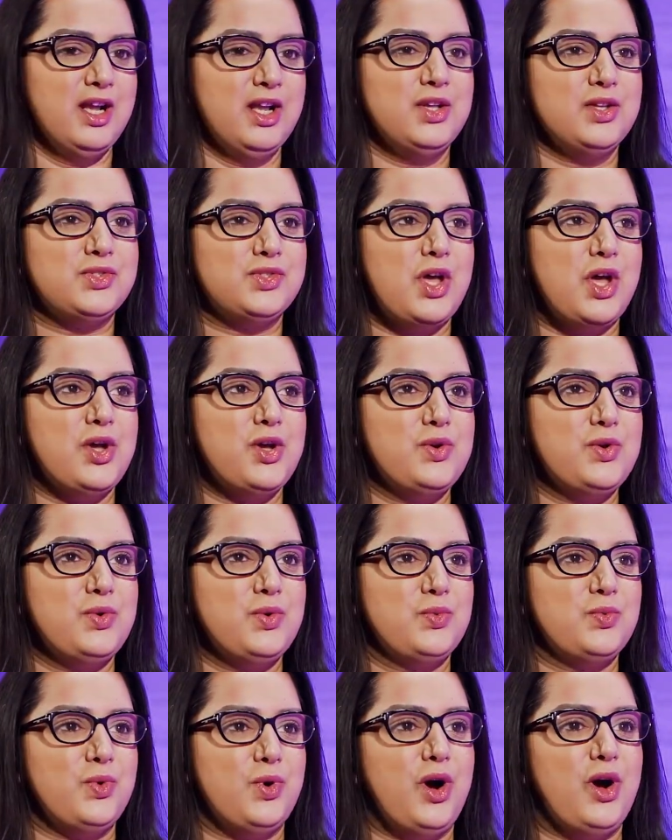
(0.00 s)
So
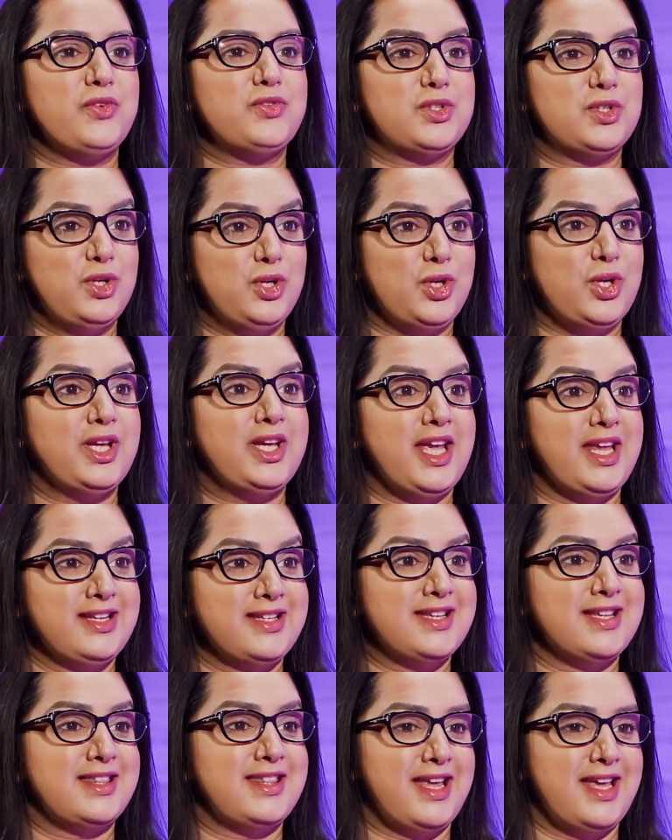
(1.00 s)
after looking
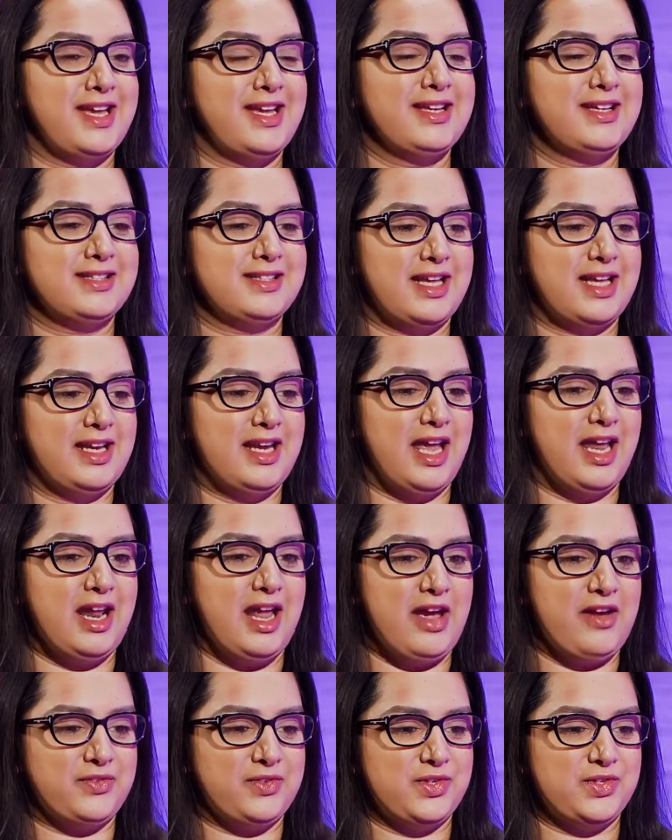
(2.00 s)
into things, and I
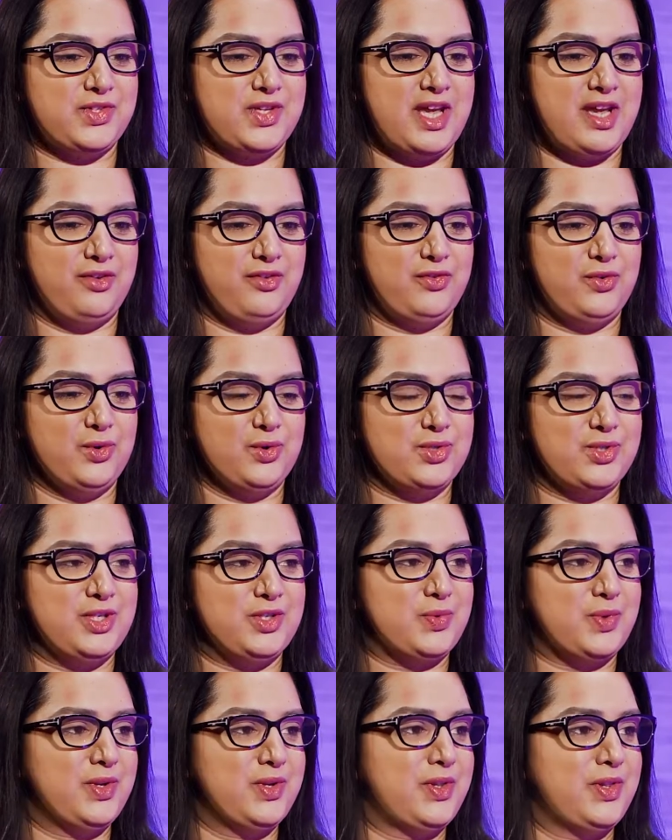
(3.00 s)
have to say, unfortunately,
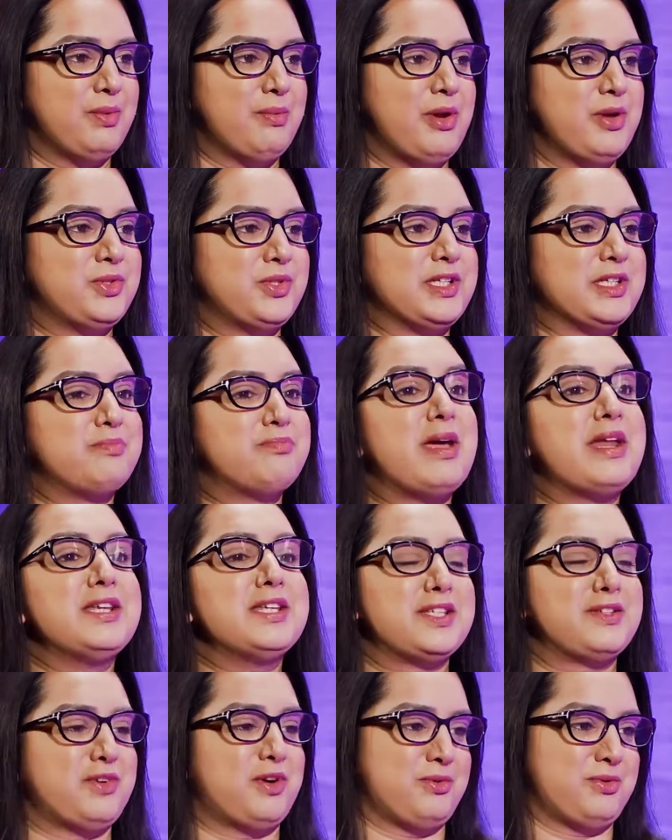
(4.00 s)
it's one of the most
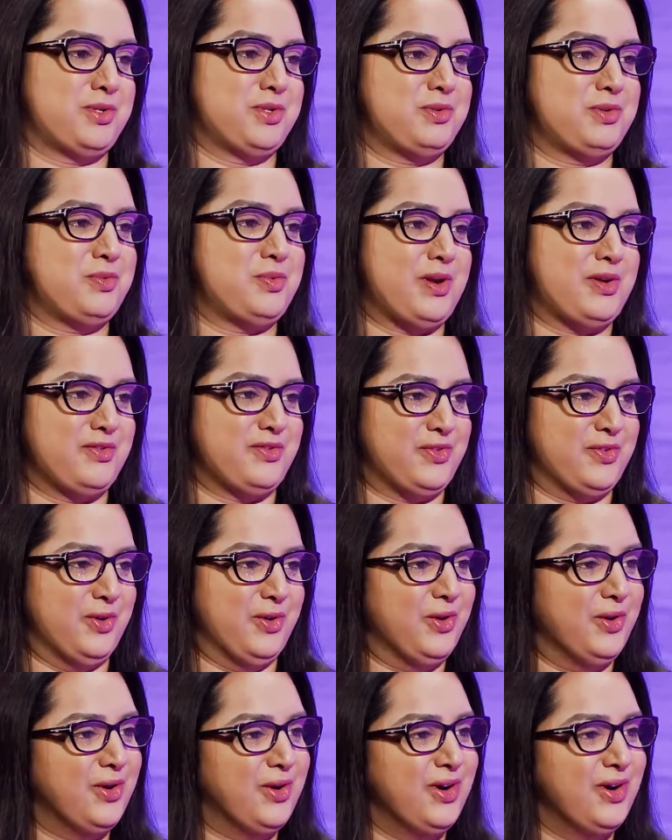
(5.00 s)
expensive options we went for,